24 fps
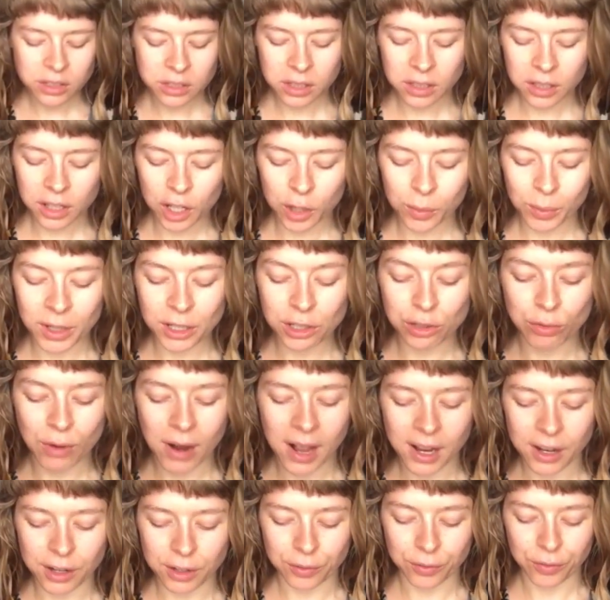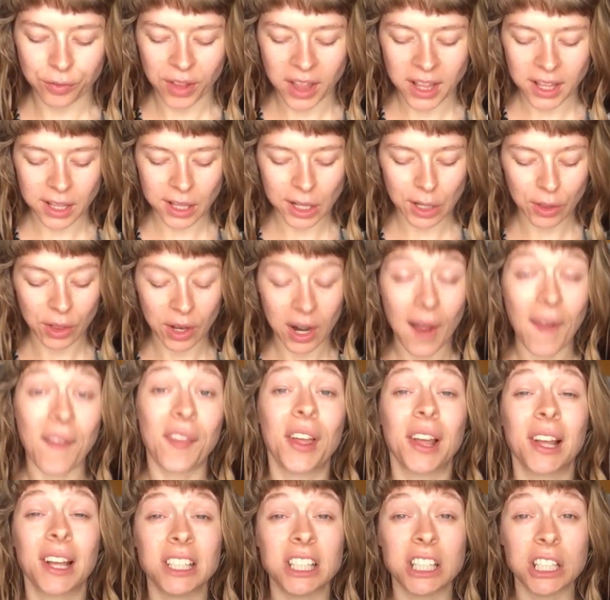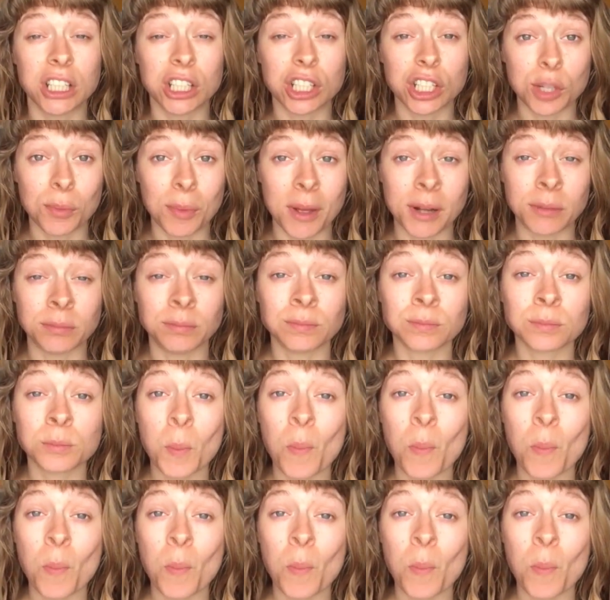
is a little bit drier and flakier than I think it needs to be.